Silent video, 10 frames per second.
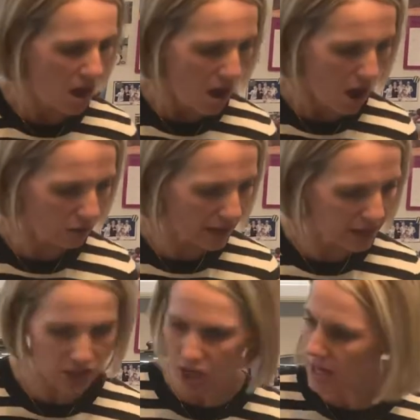All right,
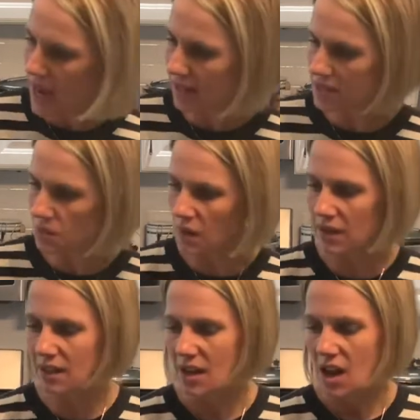our next
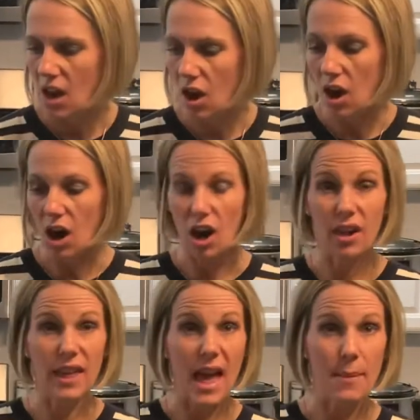one are
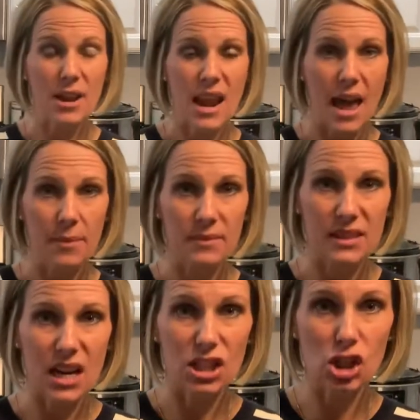the M&Ms,
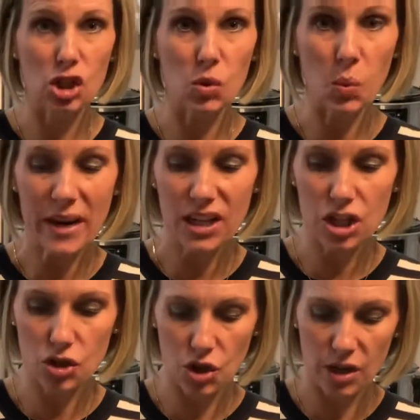a sweet
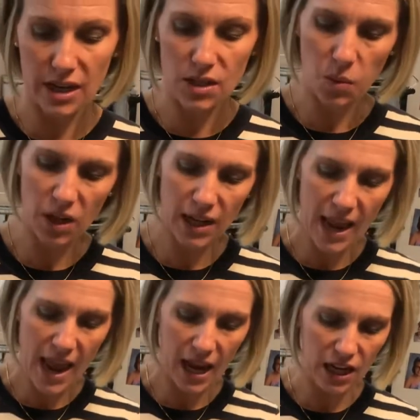treat. We're going to
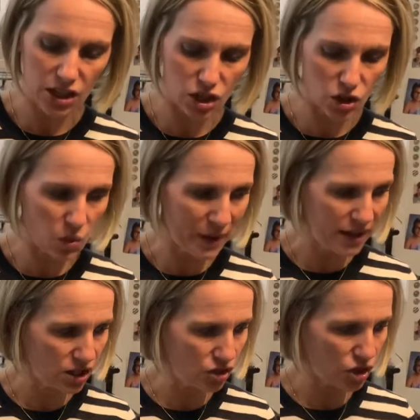add a
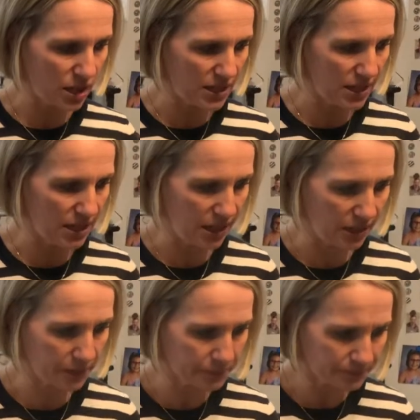sweet treat in
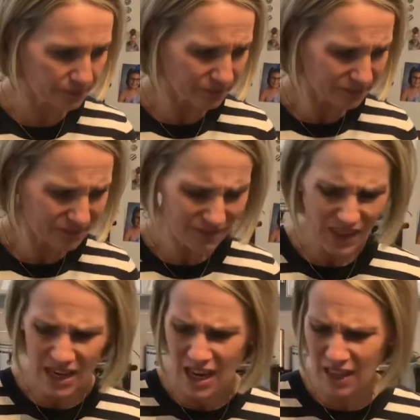here.
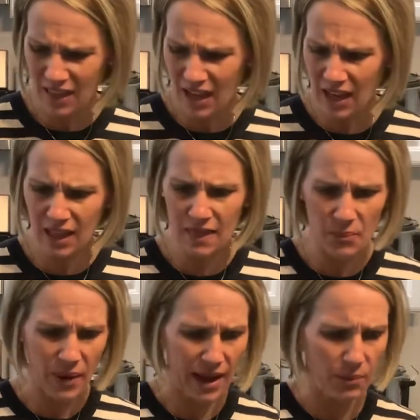And in the
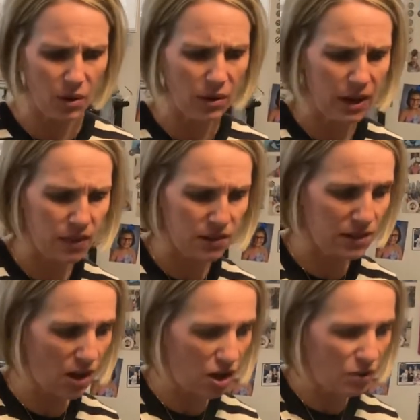Bible, in the
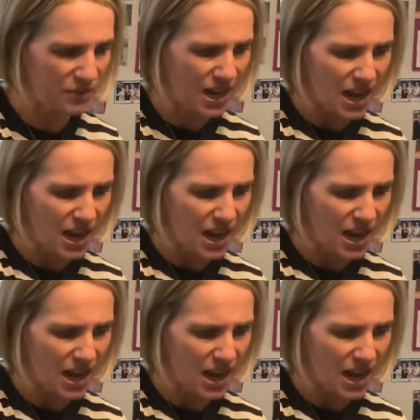song,